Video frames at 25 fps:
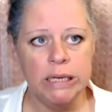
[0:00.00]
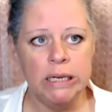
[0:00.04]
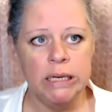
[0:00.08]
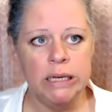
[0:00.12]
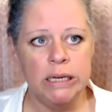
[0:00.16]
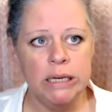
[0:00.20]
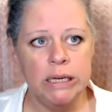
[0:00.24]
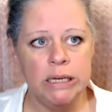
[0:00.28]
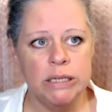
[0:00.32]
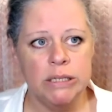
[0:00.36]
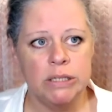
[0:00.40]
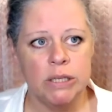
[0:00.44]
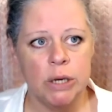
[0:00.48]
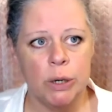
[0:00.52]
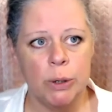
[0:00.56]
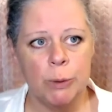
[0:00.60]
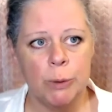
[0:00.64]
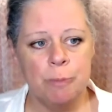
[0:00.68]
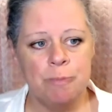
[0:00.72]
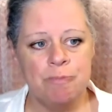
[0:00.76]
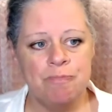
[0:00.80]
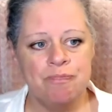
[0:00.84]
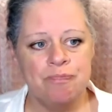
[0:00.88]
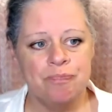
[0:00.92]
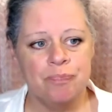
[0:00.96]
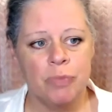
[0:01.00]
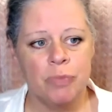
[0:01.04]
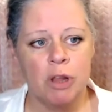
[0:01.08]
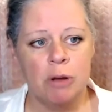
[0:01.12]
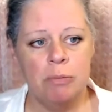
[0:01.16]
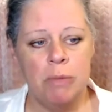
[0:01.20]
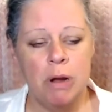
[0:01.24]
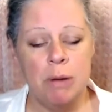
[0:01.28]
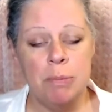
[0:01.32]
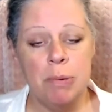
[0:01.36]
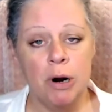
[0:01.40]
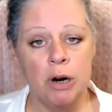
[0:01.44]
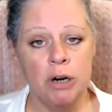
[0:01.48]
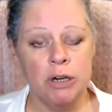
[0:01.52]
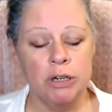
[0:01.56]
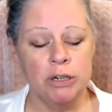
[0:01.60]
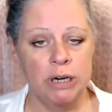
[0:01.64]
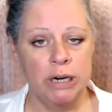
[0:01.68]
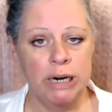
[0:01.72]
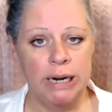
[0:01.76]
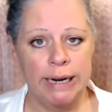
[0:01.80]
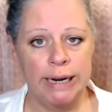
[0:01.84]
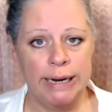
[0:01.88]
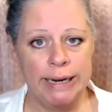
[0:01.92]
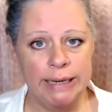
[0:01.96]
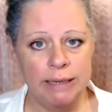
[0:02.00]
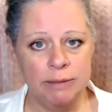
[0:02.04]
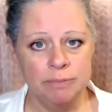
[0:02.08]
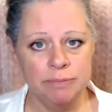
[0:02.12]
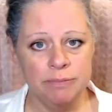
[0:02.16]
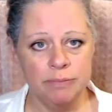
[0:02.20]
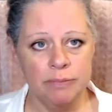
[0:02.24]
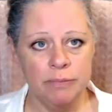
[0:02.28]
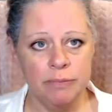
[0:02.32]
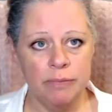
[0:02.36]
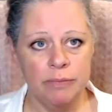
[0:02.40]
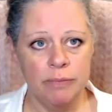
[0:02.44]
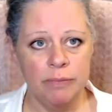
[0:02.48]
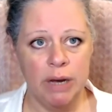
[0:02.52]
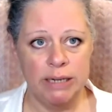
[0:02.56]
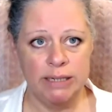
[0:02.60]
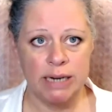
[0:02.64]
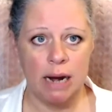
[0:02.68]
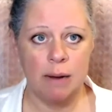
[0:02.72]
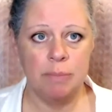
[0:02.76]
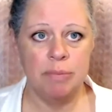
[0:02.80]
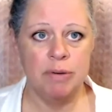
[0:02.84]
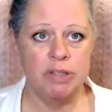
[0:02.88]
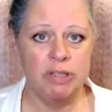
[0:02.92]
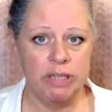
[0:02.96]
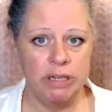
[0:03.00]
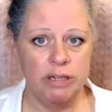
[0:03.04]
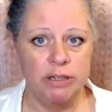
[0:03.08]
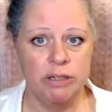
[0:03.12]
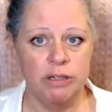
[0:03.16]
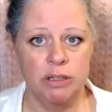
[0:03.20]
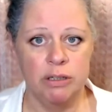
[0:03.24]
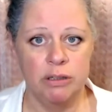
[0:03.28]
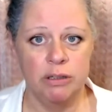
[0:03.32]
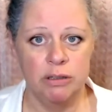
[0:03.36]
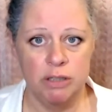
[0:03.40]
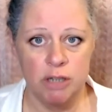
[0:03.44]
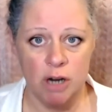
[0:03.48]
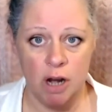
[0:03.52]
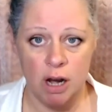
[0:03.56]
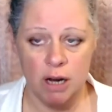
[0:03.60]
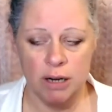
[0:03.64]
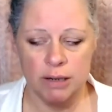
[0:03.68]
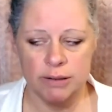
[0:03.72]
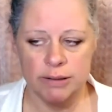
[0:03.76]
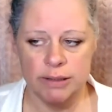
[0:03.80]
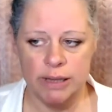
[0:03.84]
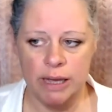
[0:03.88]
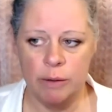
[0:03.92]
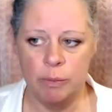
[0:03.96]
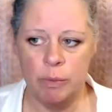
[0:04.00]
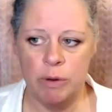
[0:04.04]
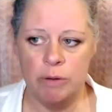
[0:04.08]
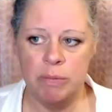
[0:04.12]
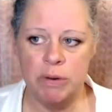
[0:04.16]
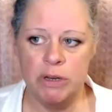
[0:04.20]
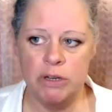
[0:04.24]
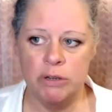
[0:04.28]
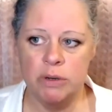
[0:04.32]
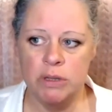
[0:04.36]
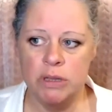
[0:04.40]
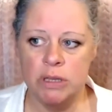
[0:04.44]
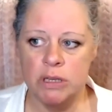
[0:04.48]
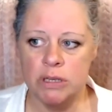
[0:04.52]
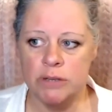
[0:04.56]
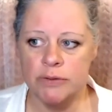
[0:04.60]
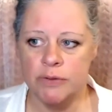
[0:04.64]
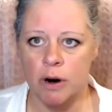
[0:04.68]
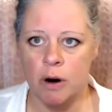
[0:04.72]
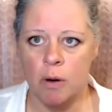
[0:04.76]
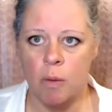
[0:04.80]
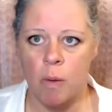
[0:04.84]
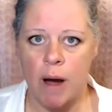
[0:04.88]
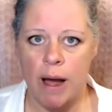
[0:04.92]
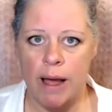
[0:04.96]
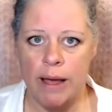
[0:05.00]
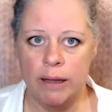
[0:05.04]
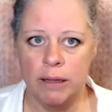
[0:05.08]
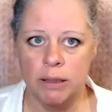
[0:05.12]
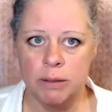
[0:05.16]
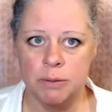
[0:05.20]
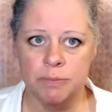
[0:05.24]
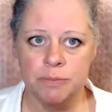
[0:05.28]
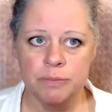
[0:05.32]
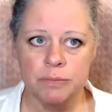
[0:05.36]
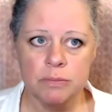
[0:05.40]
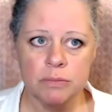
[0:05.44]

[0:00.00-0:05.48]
So my partner and I adopt senior dogs, and we've been doing this for a while.